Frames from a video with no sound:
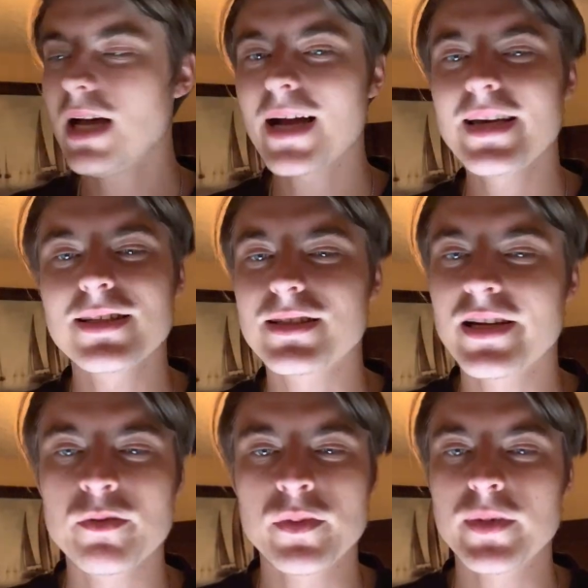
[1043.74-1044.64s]
I can't
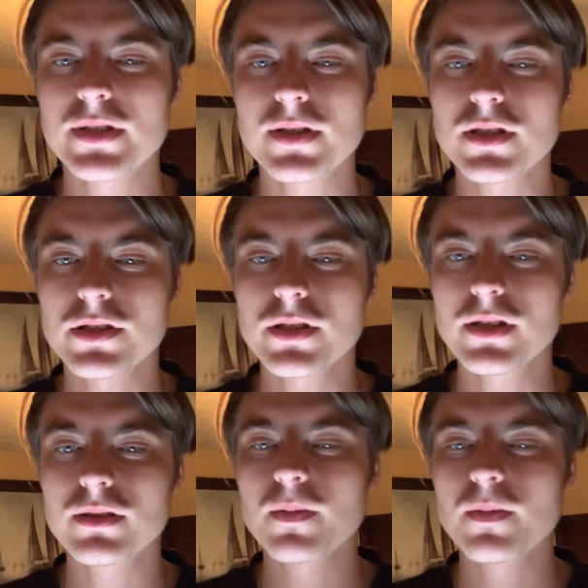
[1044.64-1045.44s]
stand to be misunderstood.